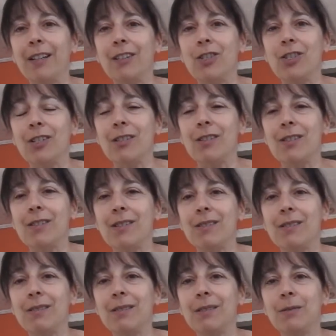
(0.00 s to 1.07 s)
and
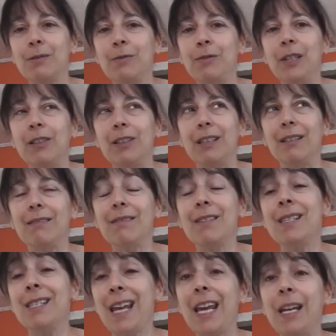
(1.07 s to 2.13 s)
just feeling
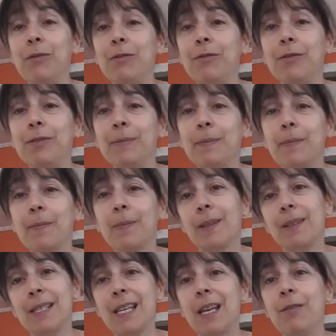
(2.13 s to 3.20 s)

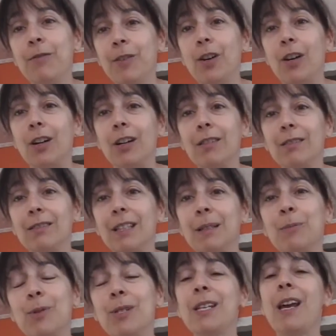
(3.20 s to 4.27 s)
safer and
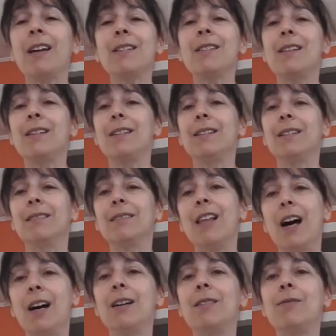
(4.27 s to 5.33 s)
protected and
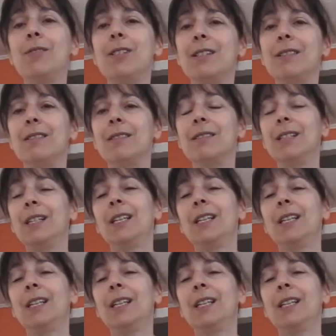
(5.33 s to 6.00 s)
loved, and